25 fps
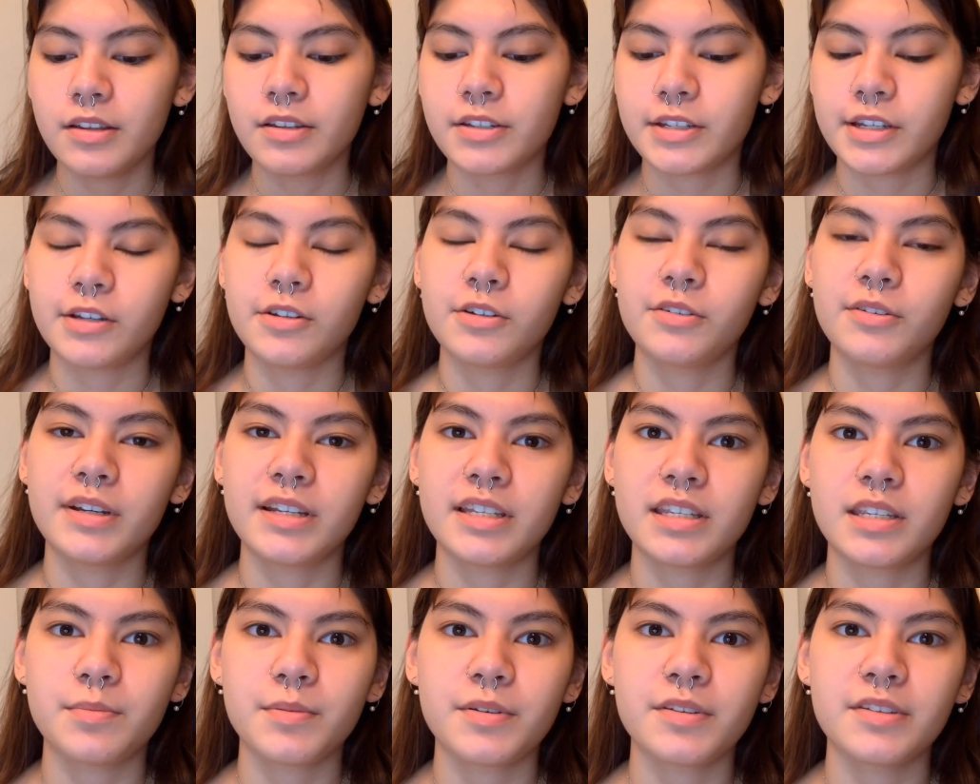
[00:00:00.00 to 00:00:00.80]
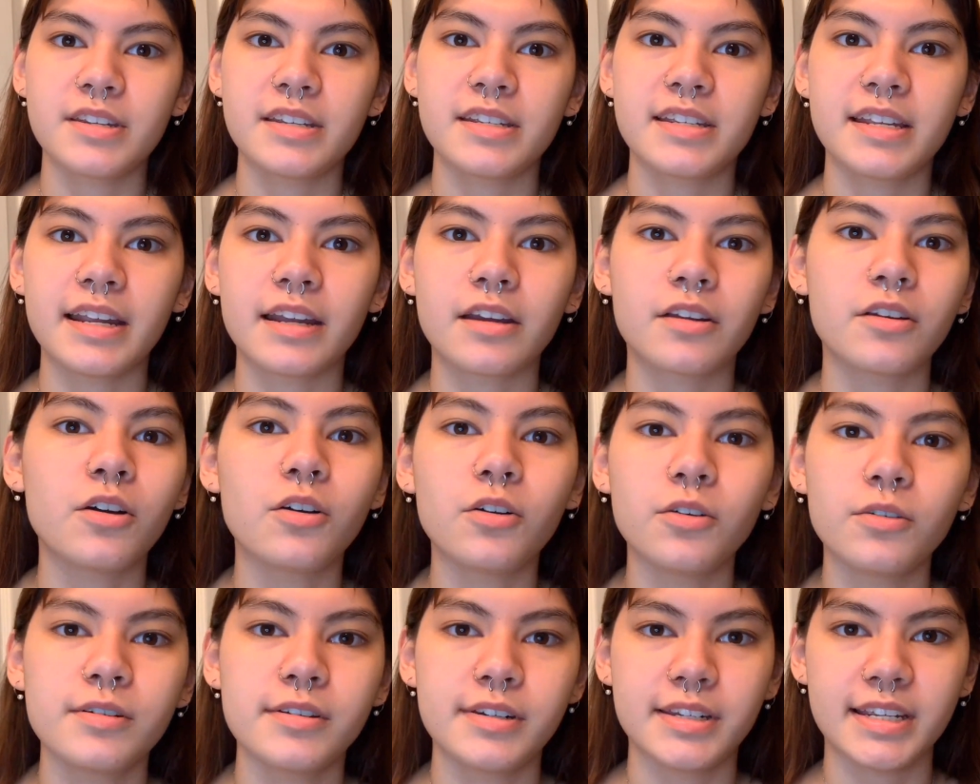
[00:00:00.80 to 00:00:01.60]
So it's supposed to stay on
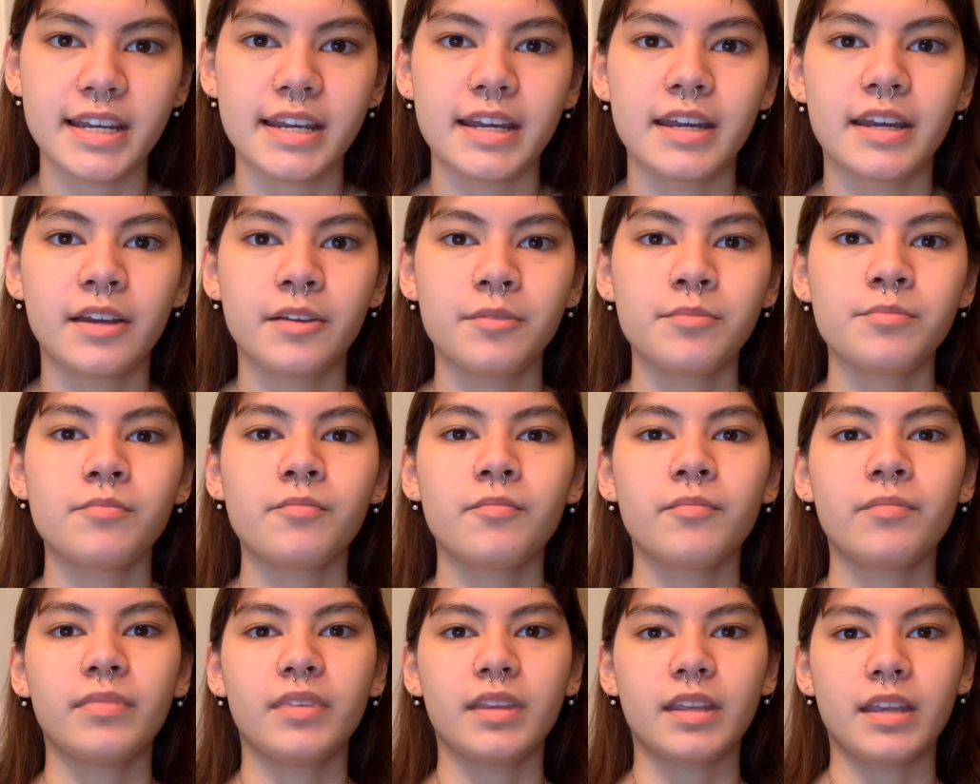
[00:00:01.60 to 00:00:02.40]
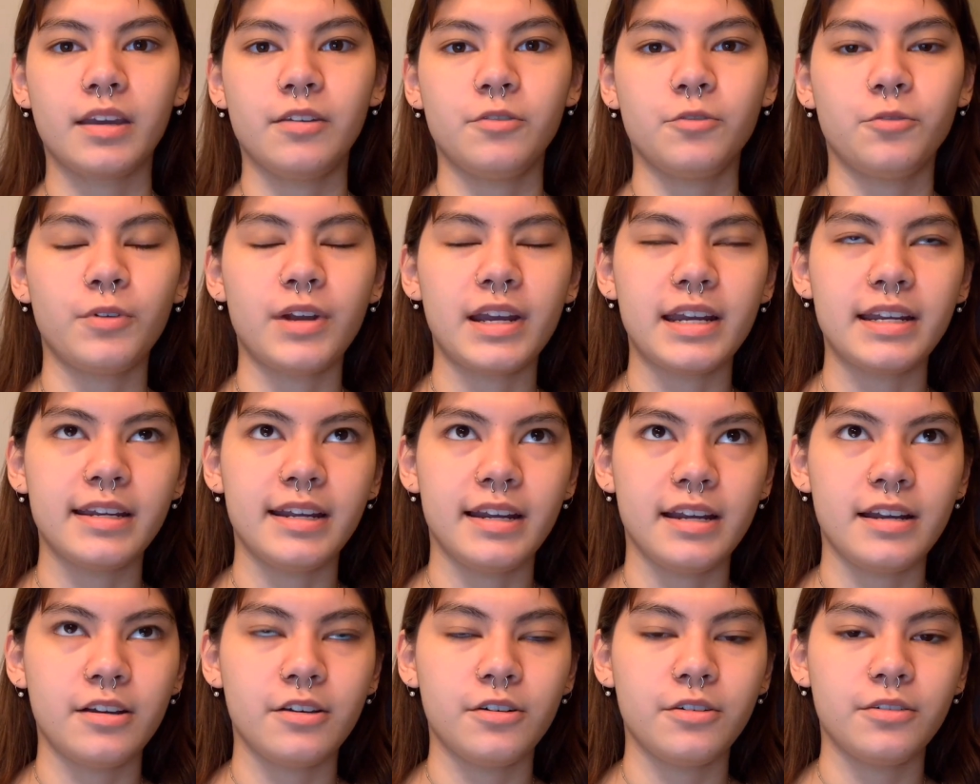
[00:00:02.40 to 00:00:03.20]
all day, and right
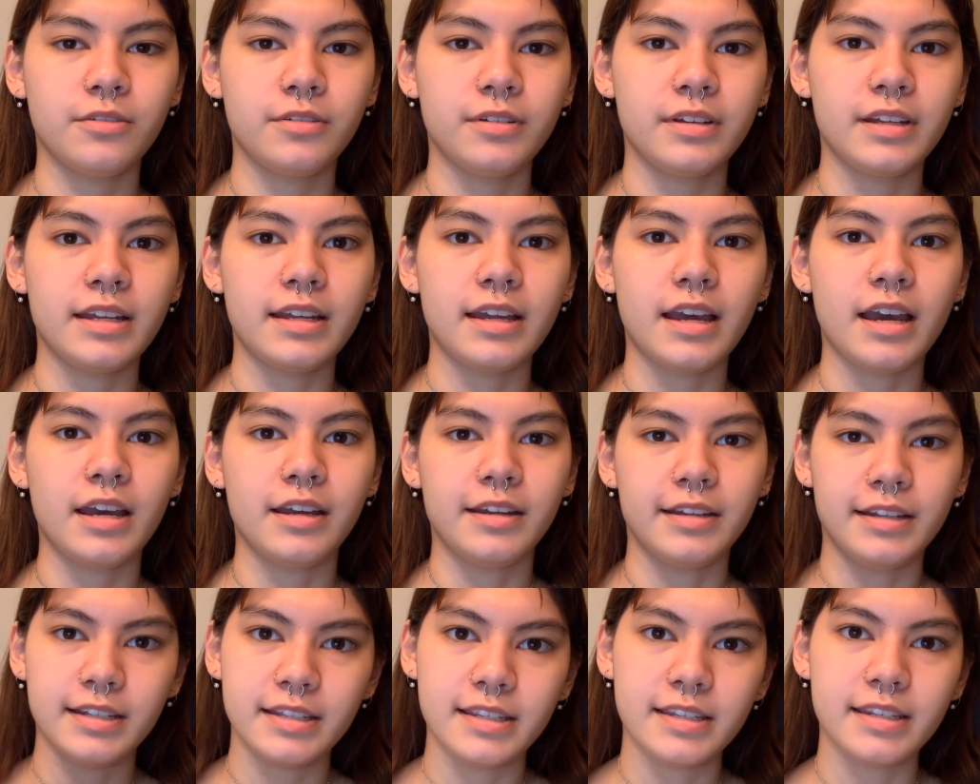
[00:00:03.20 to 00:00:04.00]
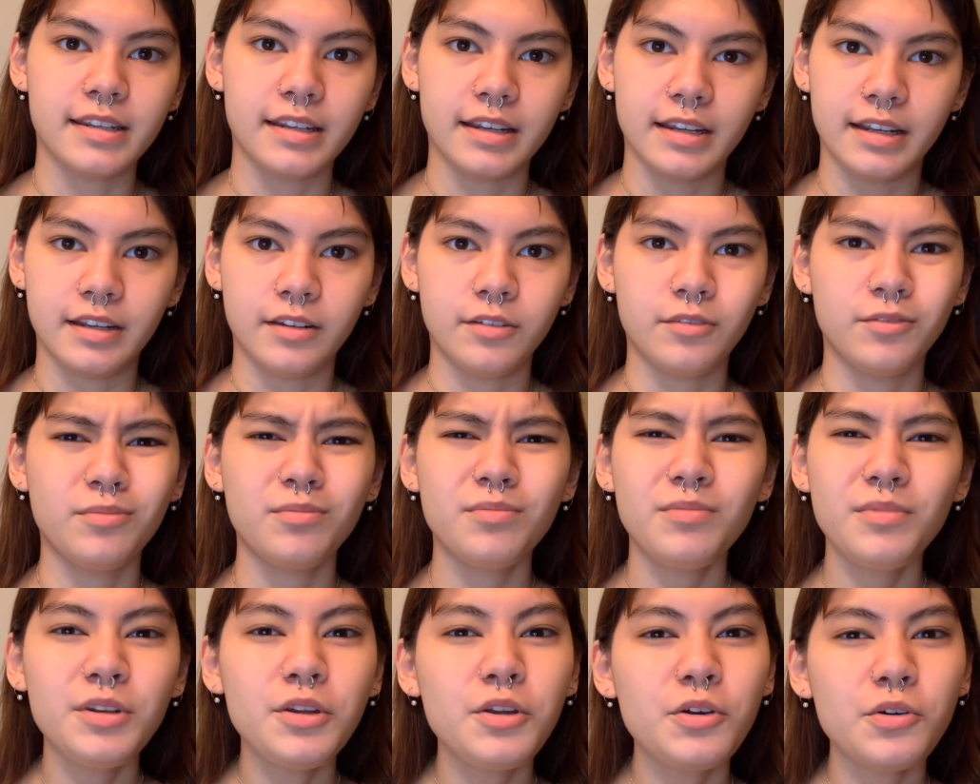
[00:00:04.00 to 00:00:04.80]
now it's like
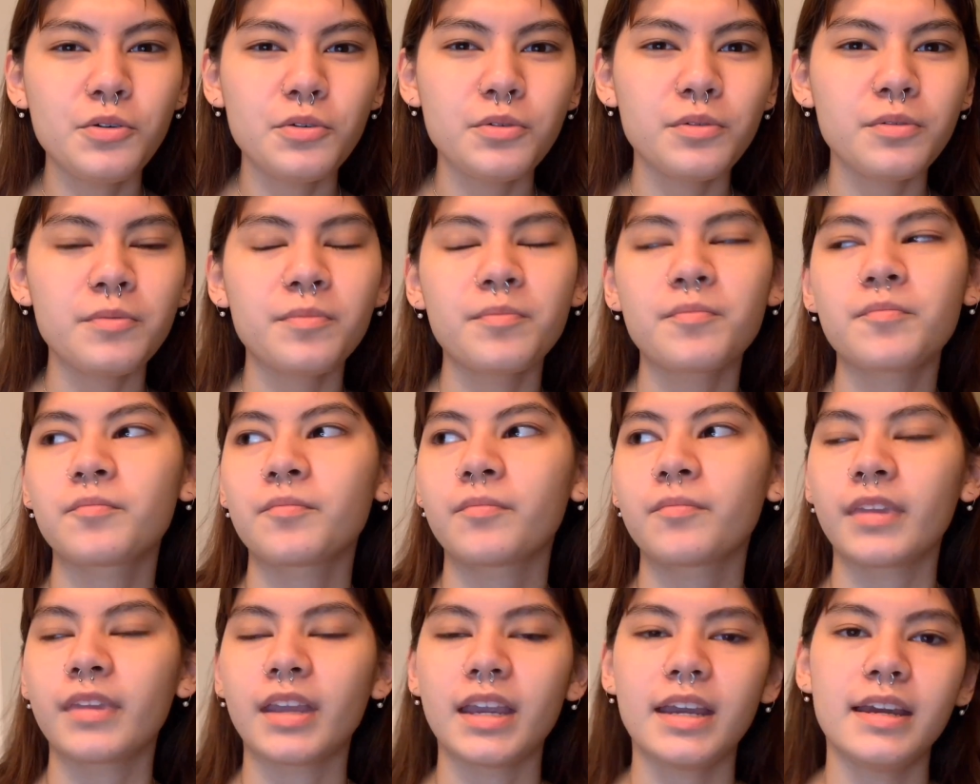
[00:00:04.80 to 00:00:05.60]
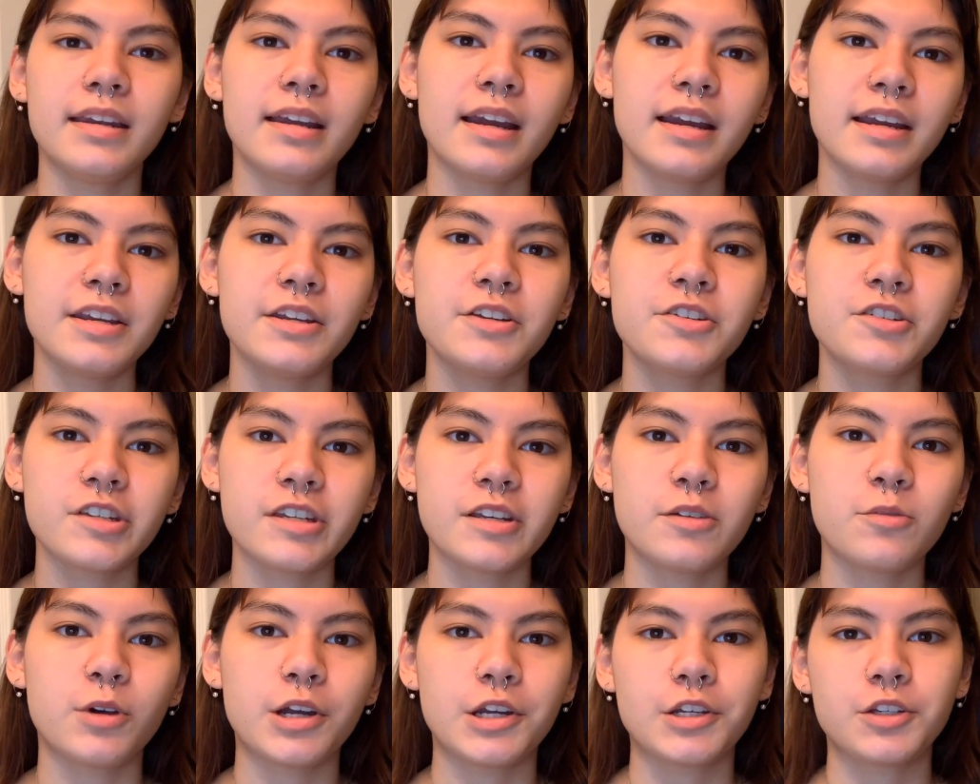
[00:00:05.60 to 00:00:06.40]
noon, and I
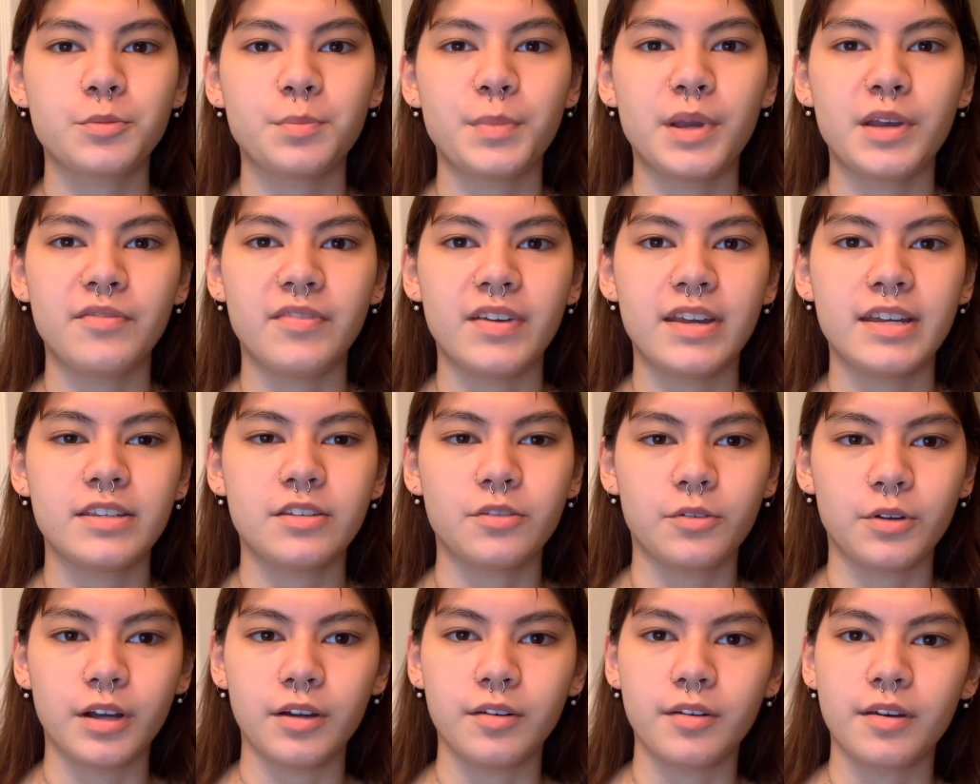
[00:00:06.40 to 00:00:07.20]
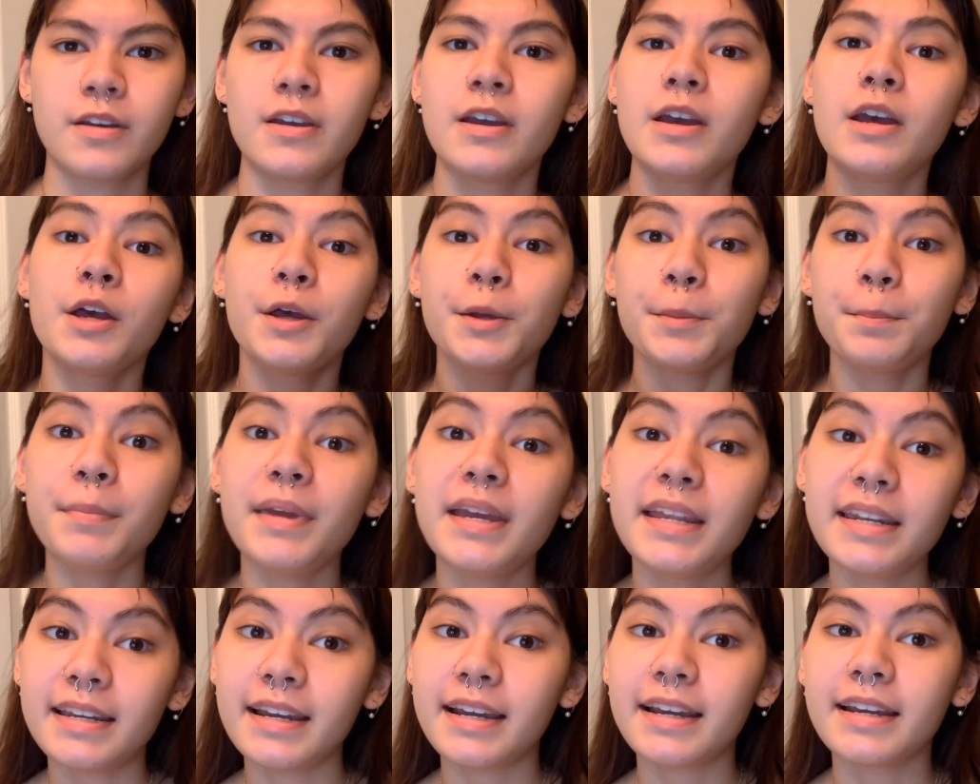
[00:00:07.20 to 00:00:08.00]
usually wash my face around
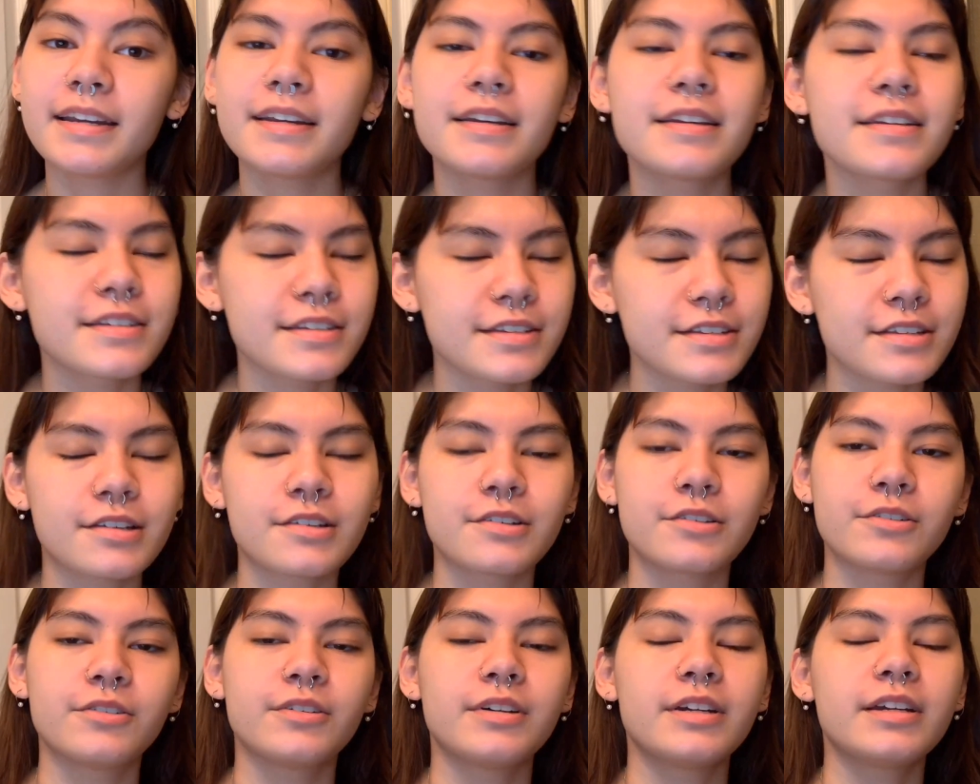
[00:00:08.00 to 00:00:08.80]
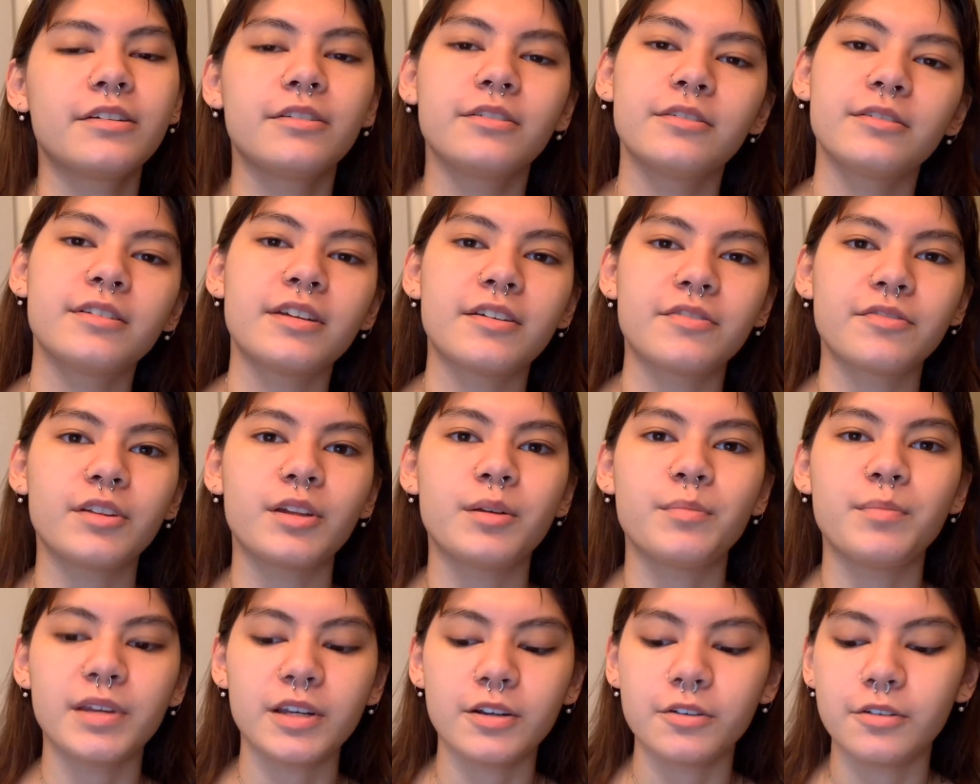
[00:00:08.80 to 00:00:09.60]
midnight, so it will
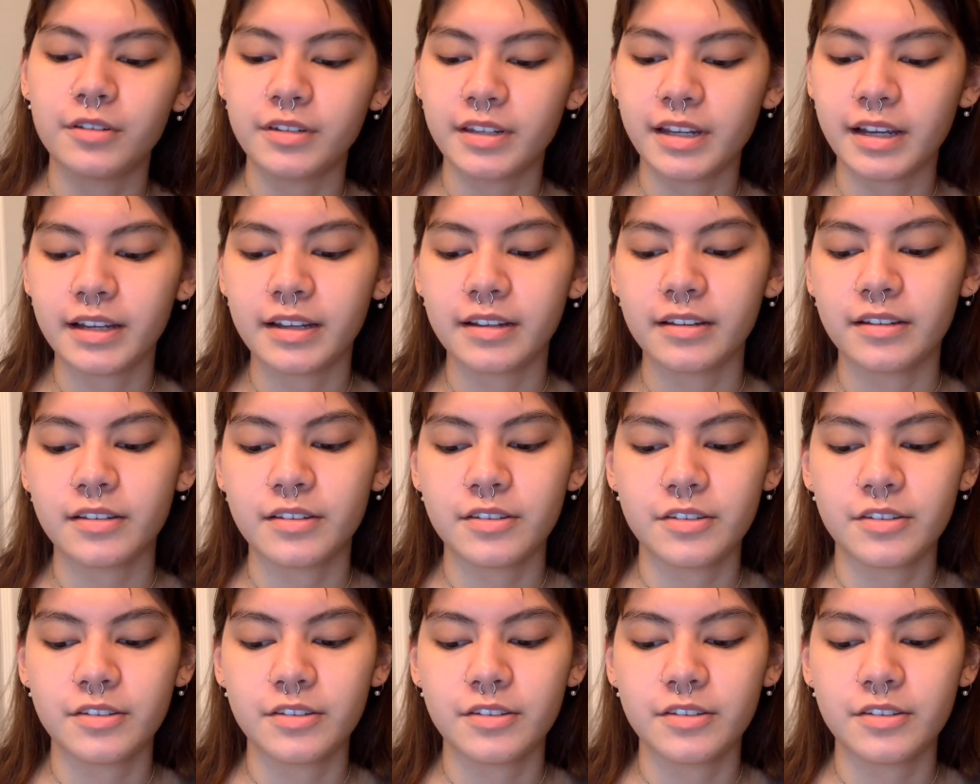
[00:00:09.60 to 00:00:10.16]
definitely be all day.